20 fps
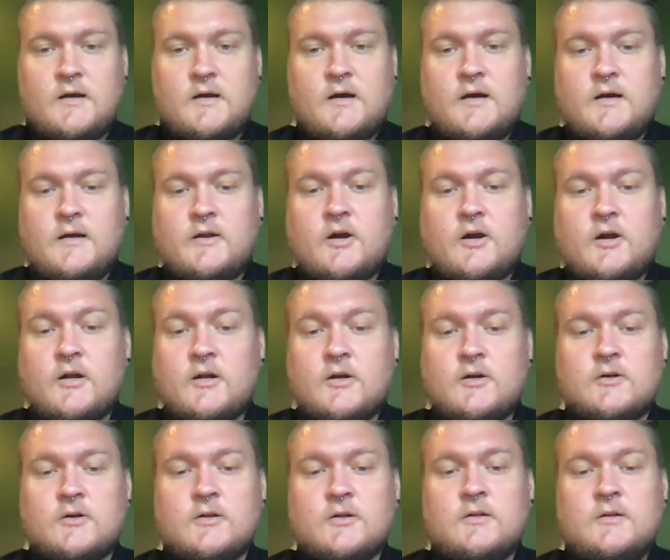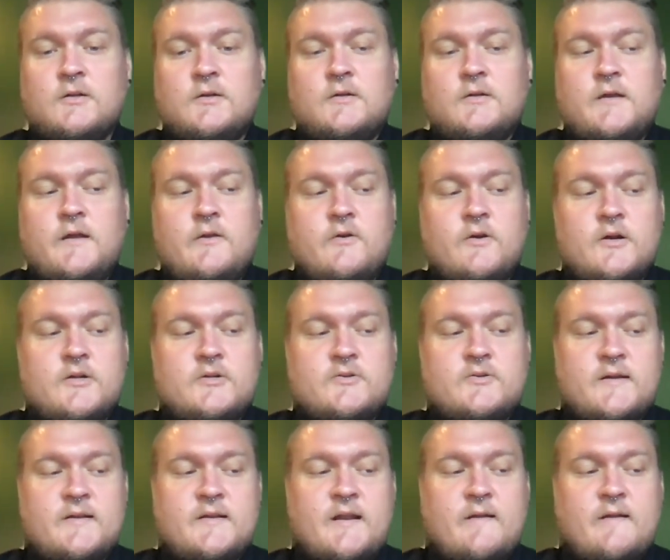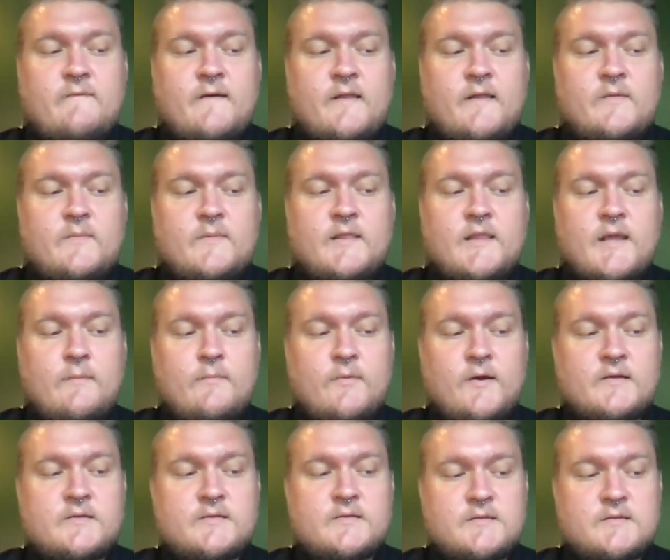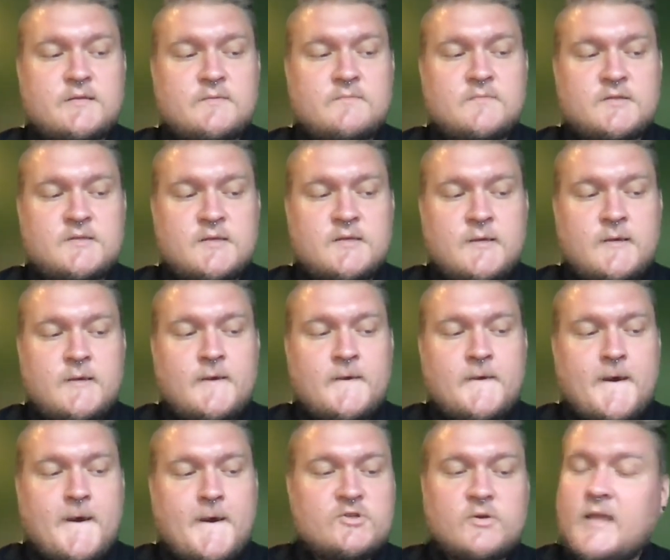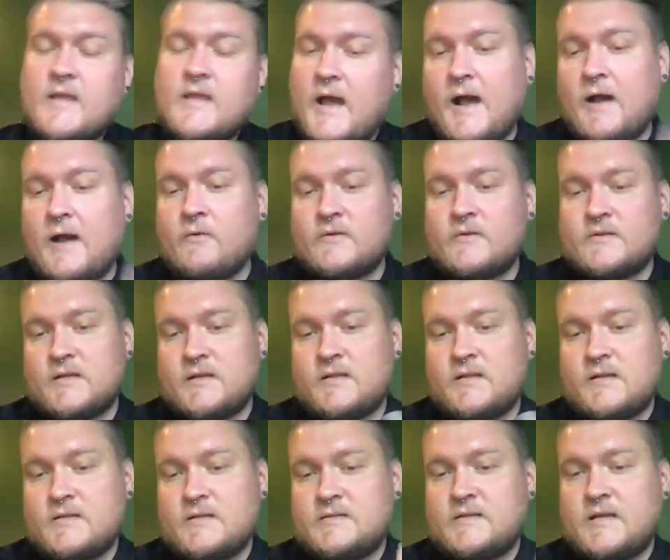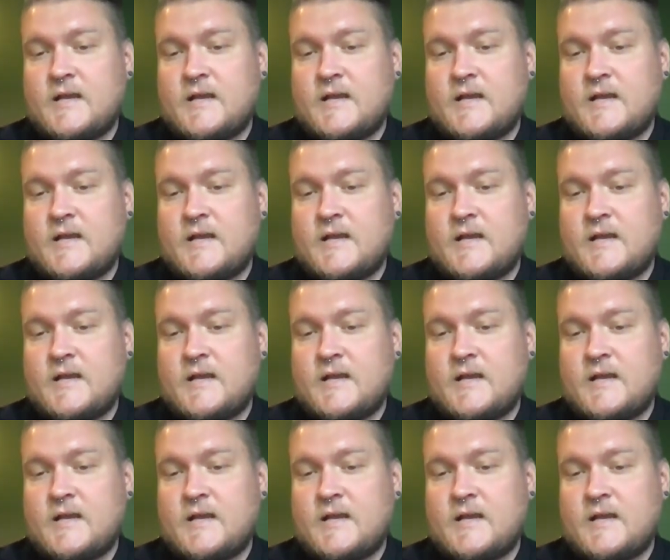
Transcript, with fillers: an article in order to identify them in library systems. So, yeah, I would say that